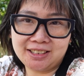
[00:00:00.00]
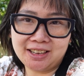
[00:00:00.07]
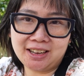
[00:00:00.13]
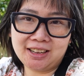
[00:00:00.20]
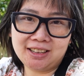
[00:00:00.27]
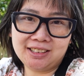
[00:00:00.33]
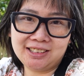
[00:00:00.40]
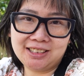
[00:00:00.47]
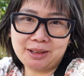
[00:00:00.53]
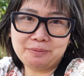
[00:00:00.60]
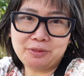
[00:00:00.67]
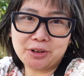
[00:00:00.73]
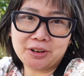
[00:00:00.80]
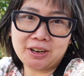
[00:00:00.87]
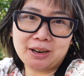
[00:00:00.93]
Yeah, I'm
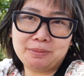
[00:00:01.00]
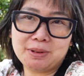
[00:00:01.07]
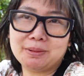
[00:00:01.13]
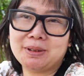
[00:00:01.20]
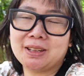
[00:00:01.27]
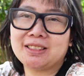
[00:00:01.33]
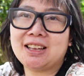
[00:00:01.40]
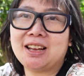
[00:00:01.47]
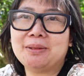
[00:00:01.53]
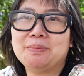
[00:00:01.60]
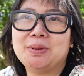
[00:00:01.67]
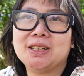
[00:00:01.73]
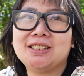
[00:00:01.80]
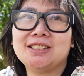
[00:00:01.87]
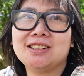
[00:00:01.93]
very happy about that,
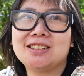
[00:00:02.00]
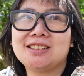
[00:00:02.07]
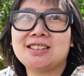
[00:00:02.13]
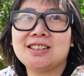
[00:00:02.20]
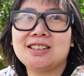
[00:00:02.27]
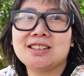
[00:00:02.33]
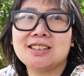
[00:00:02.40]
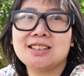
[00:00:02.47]
but just